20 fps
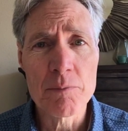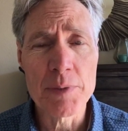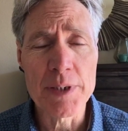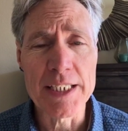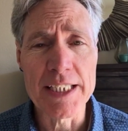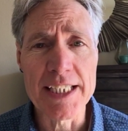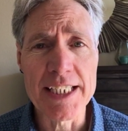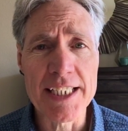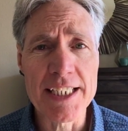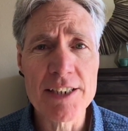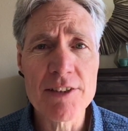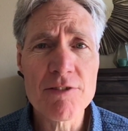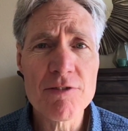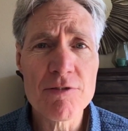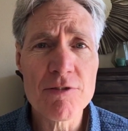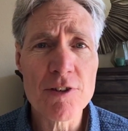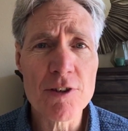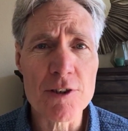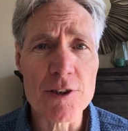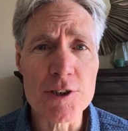Begin
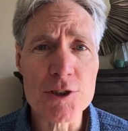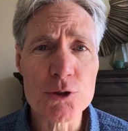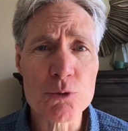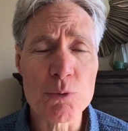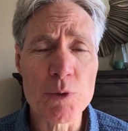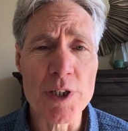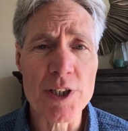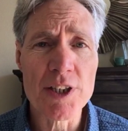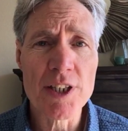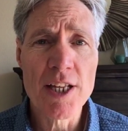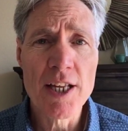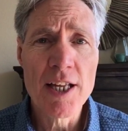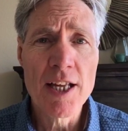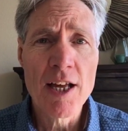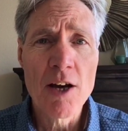first with